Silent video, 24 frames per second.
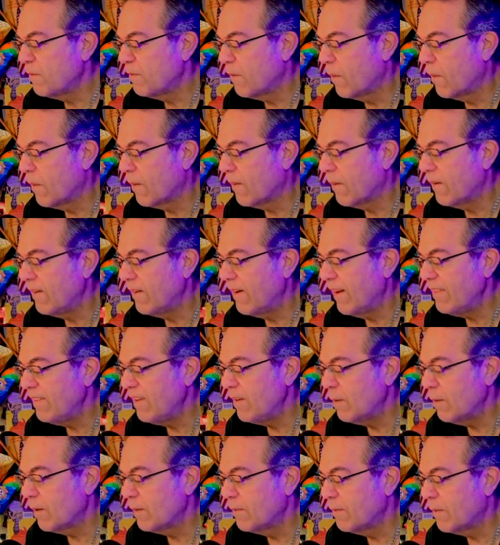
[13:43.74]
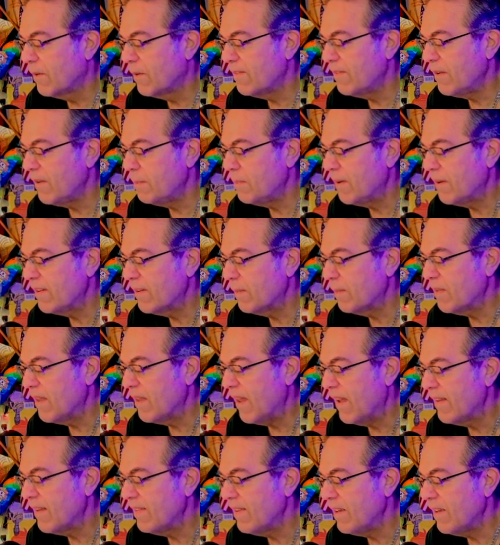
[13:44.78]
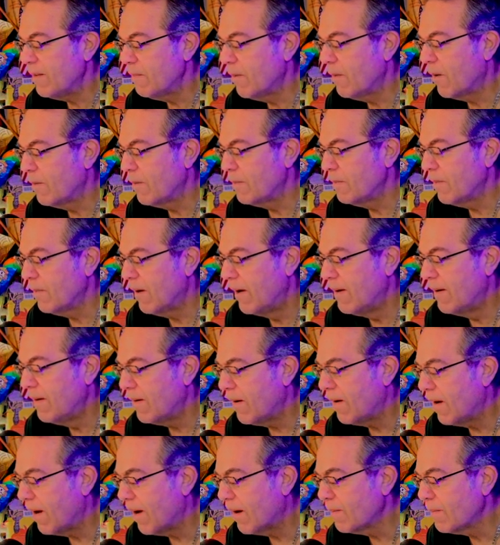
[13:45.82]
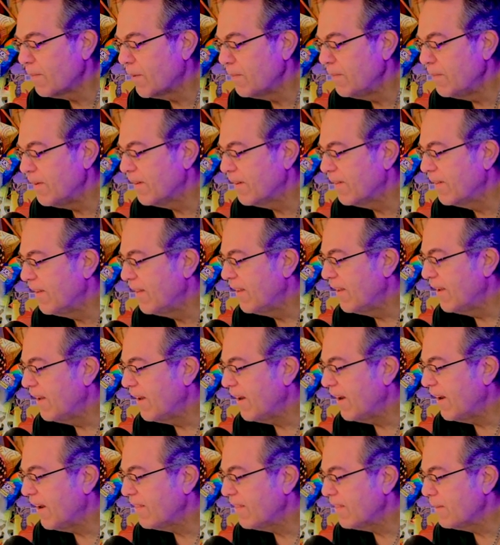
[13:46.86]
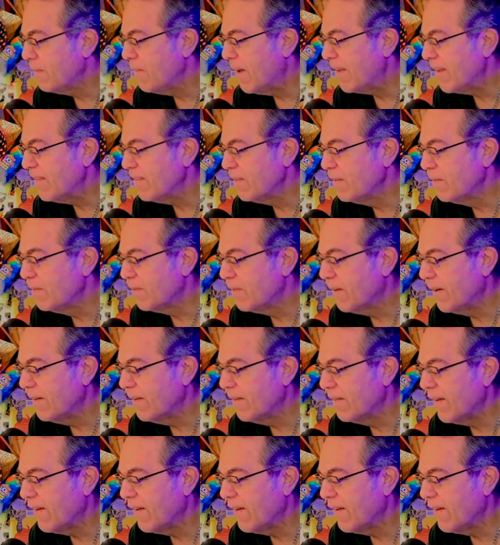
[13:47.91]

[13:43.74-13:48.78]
Ford, 1912 Ford V picks up the antique automobile at the Matson freight.